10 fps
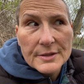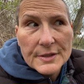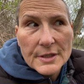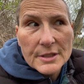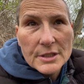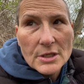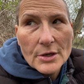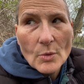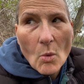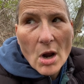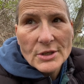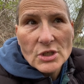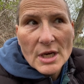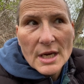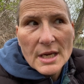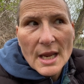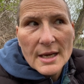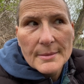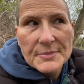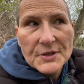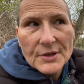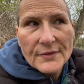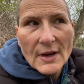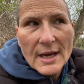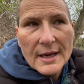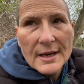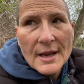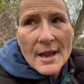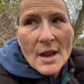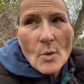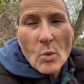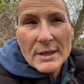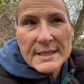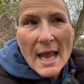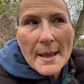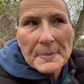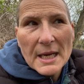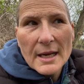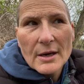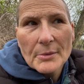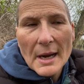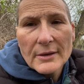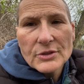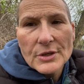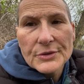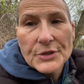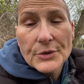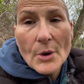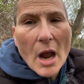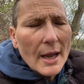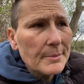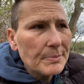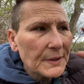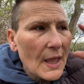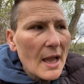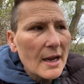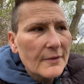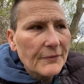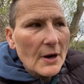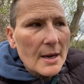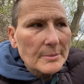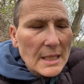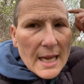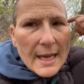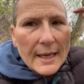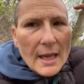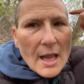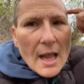So to start watching and observing what's happening around you, to unplug from like